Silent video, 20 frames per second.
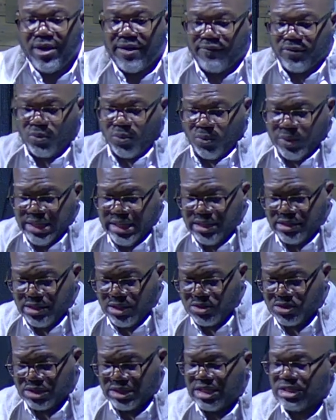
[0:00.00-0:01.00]
read those
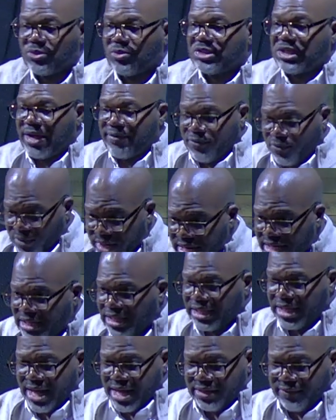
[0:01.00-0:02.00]
things, which I've read a
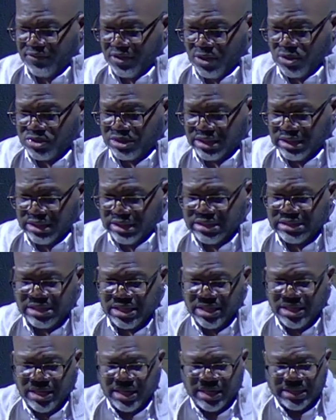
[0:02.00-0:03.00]
lot of those things,
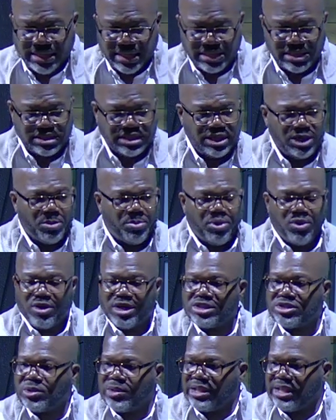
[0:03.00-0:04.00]
they still point to
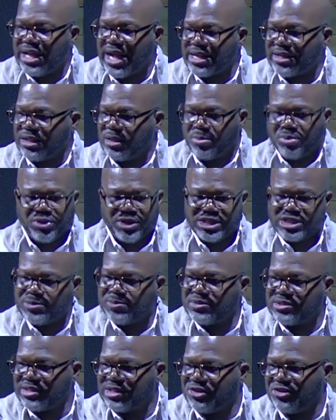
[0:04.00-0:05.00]
a lot of the principles
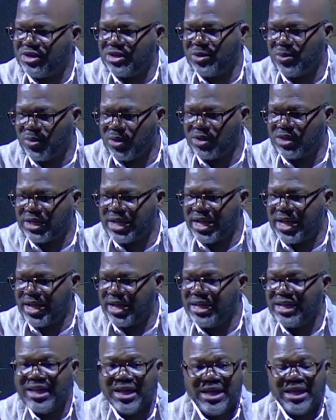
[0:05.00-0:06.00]
that are in the Word of God.
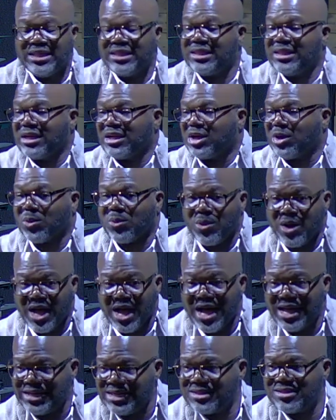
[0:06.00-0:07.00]
The Quran
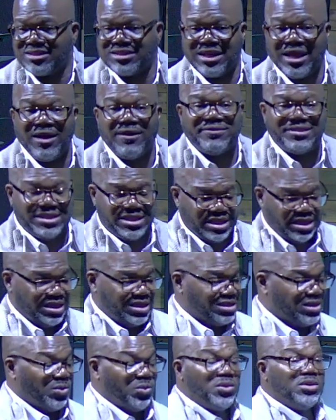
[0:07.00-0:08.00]
itself says,
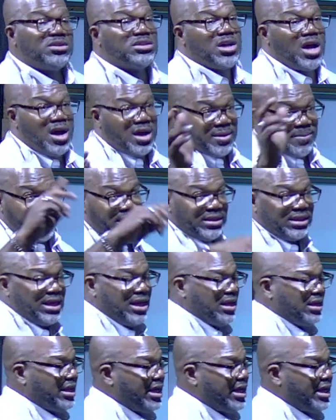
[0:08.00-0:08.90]
and we'll talk about that later